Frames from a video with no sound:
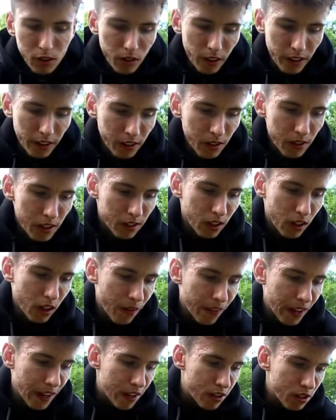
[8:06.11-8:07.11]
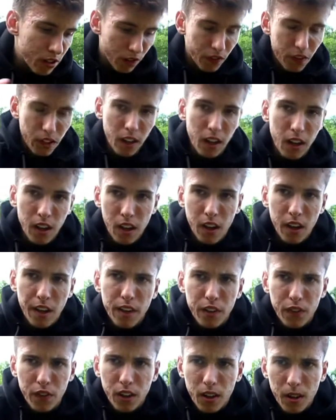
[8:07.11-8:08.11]
Like, I don't need to go and get
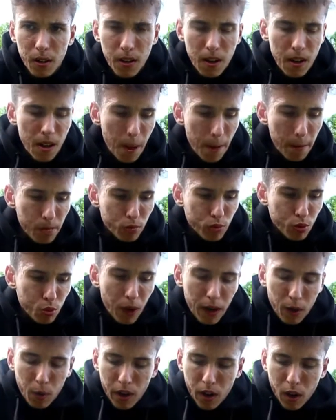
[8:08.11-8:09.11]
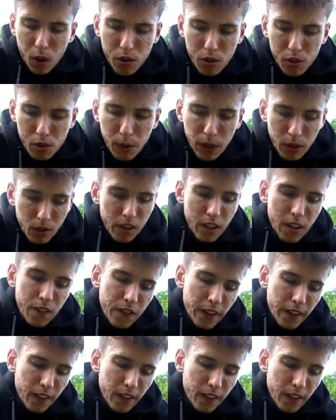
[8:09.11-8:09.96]
another Swegway, a whole new Swegway or anything.